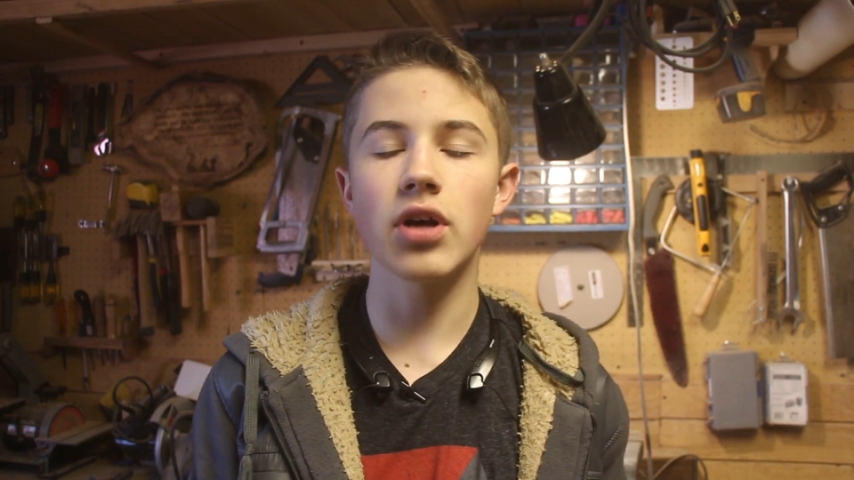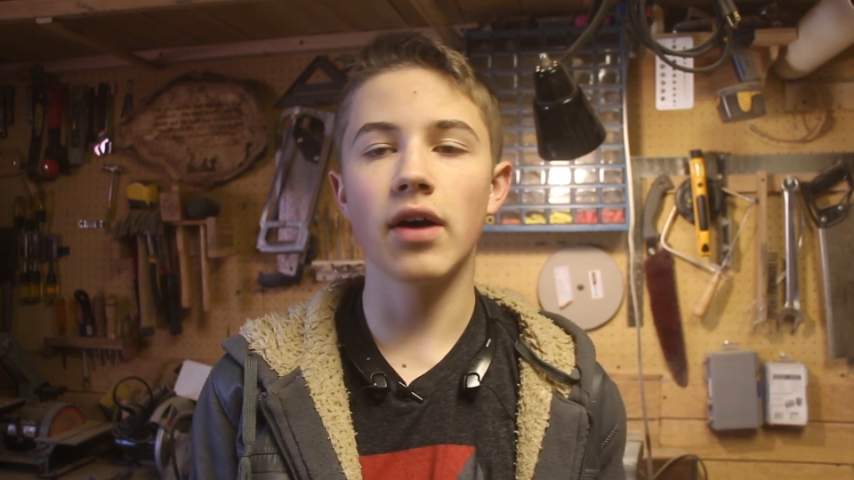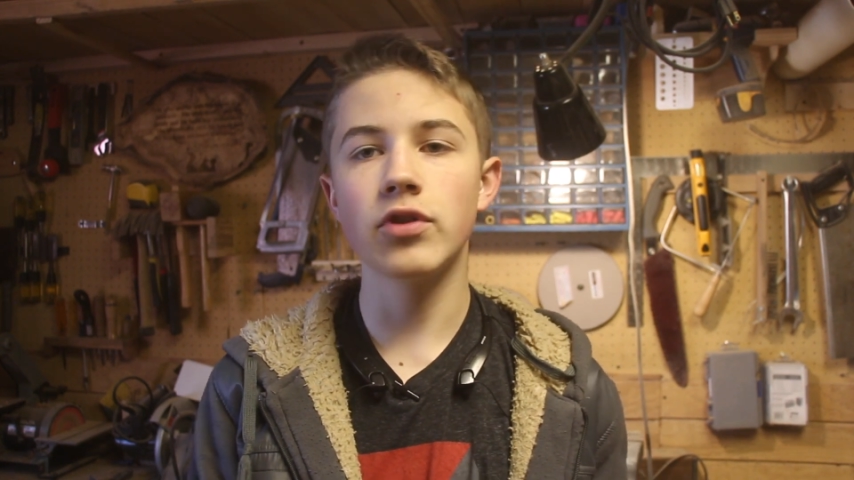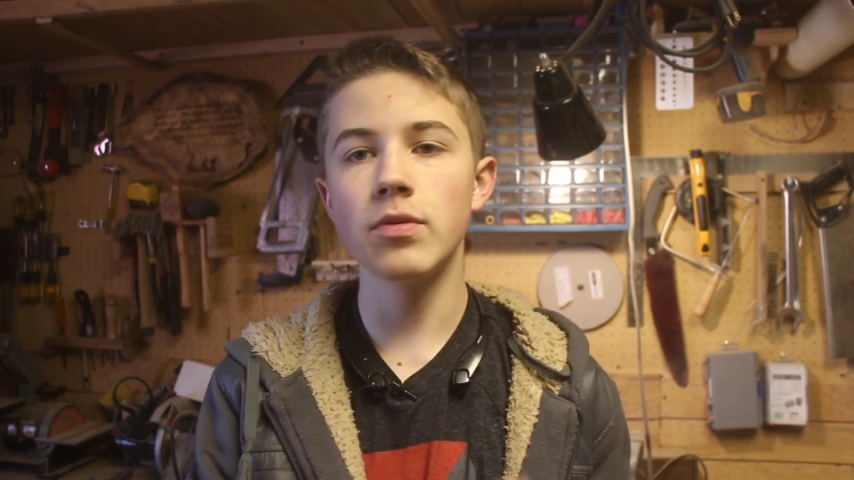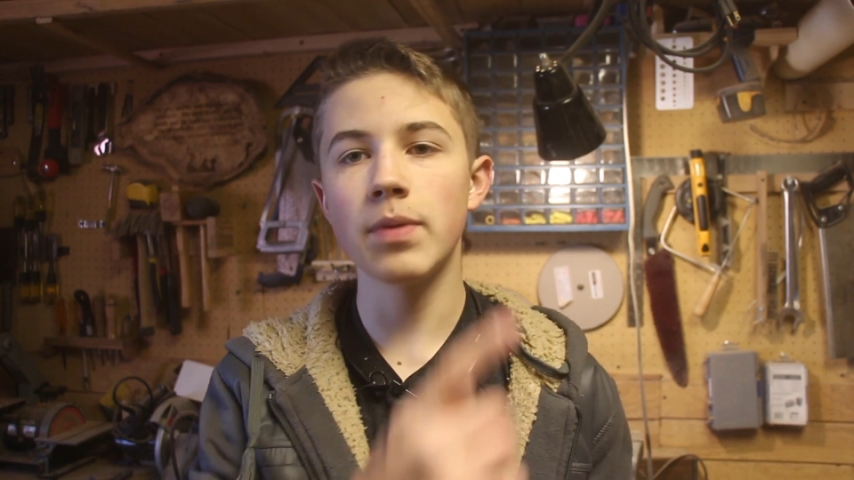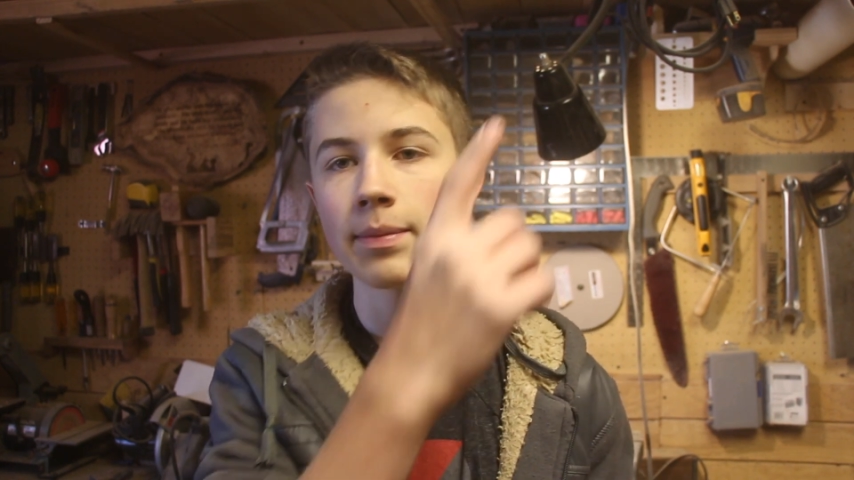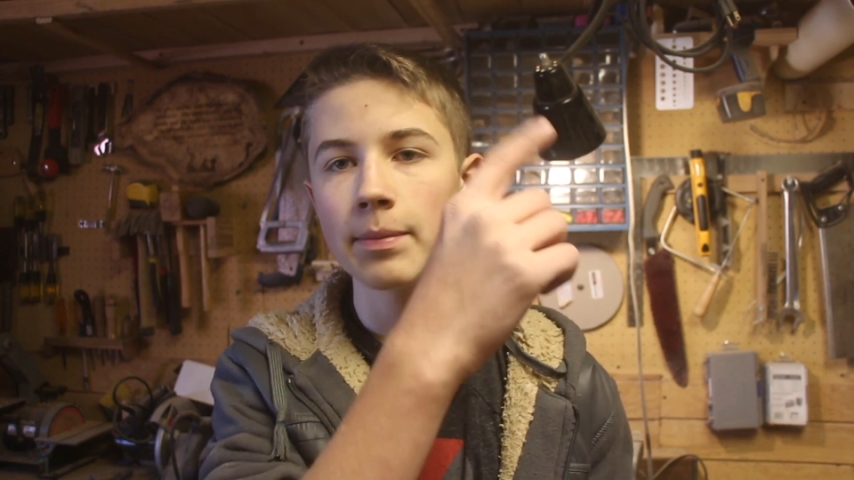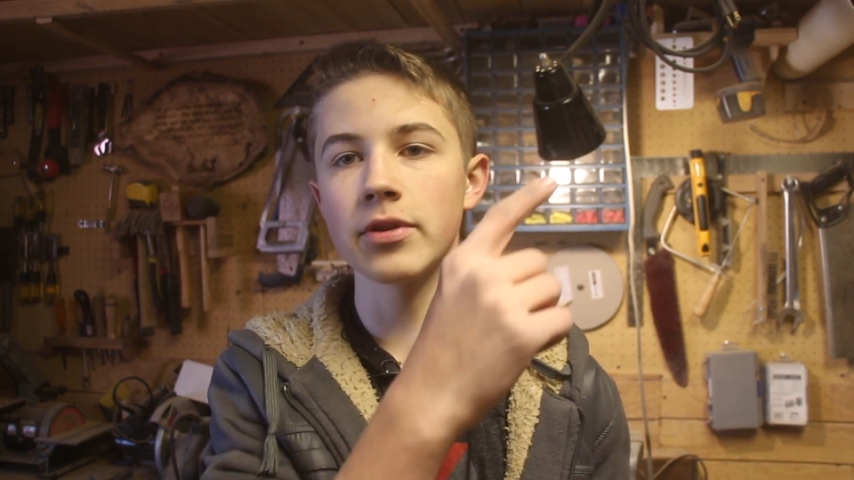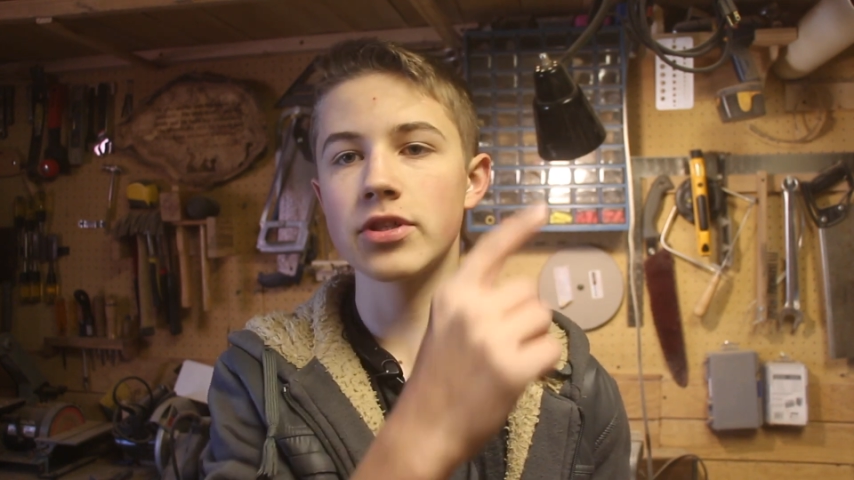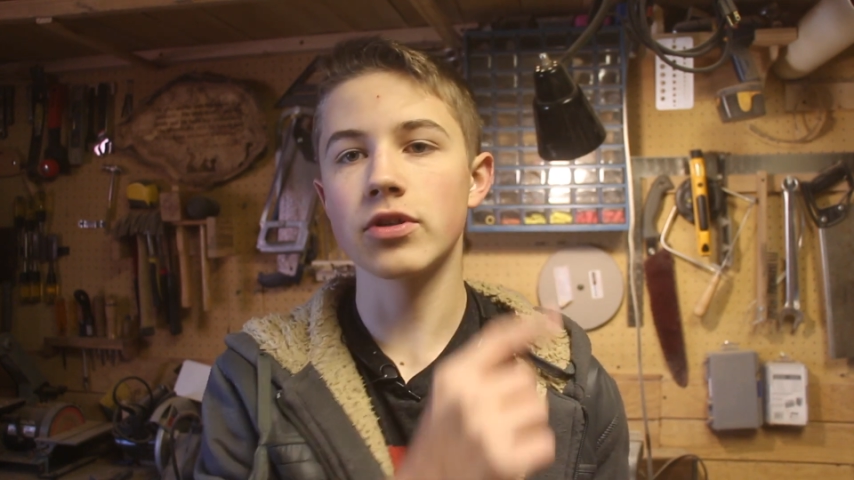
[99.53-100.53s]
I'll have two pop
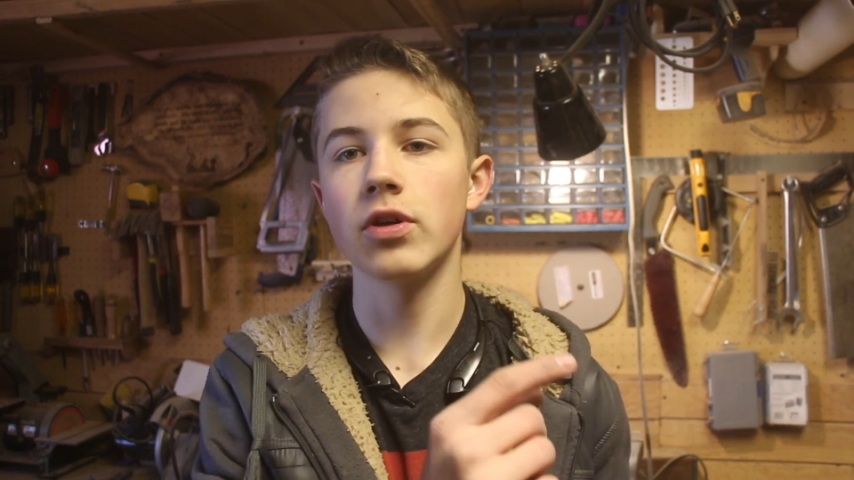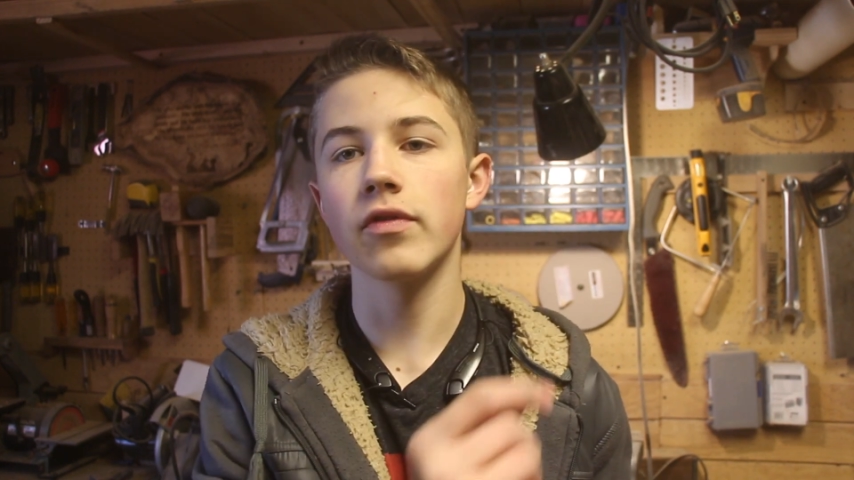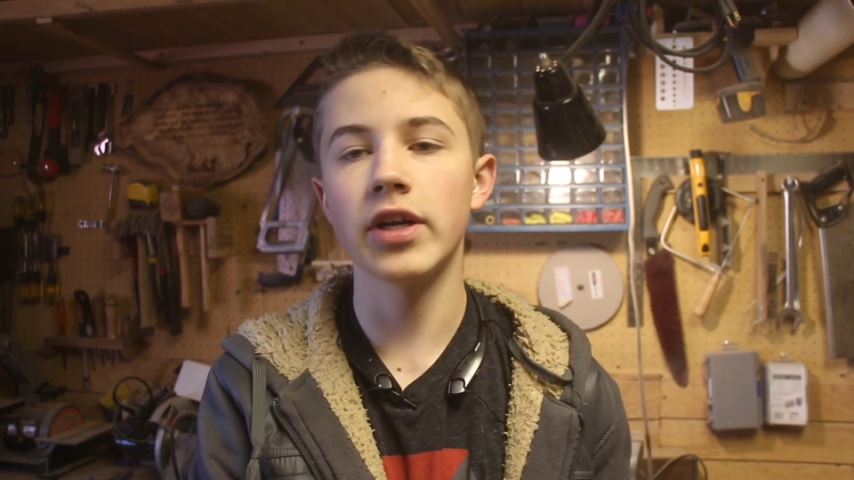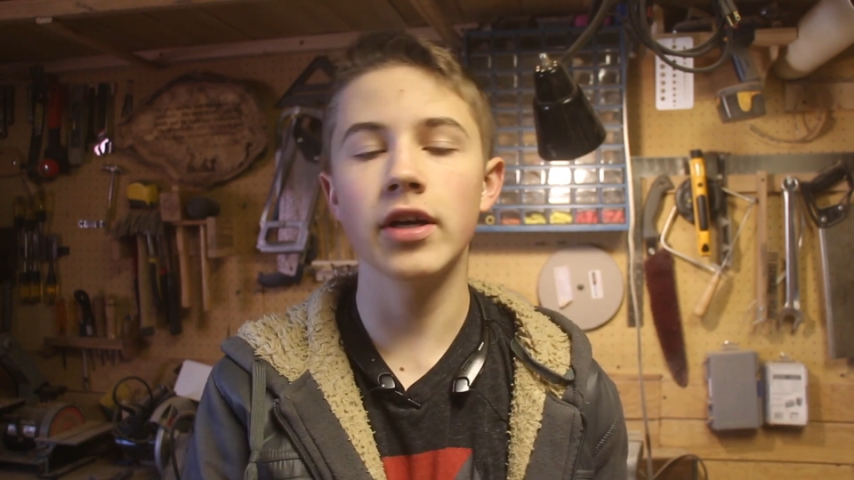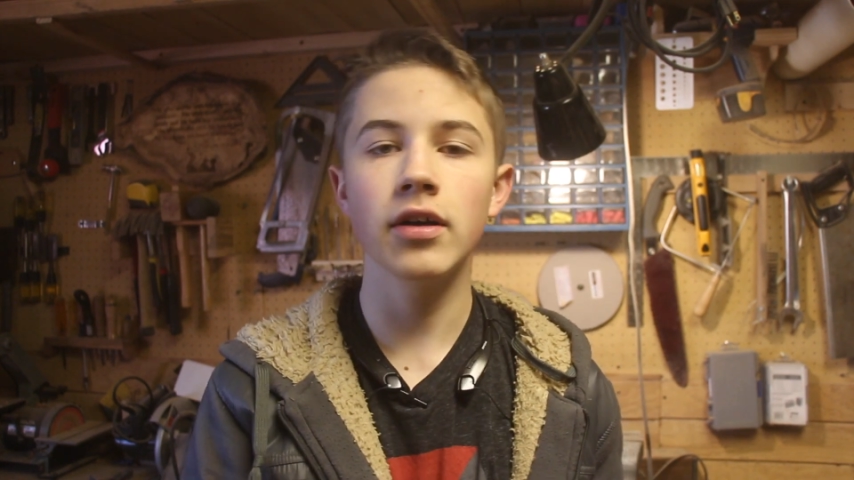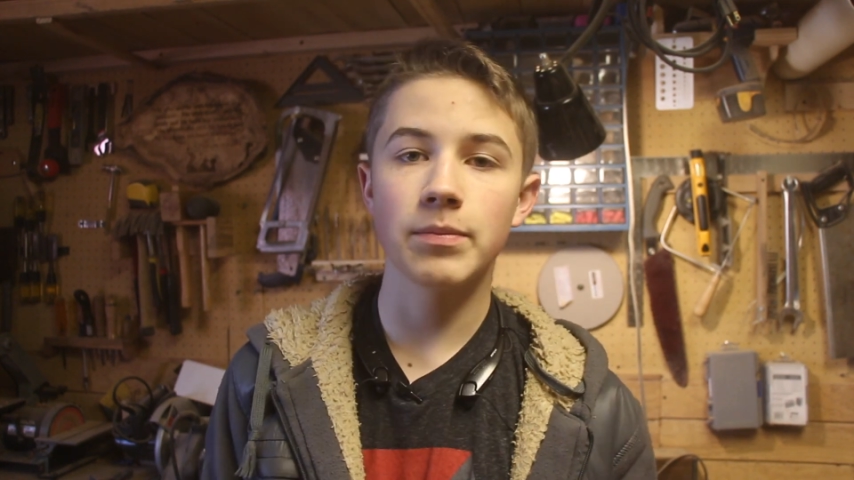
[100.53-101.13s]
up on the screen over here.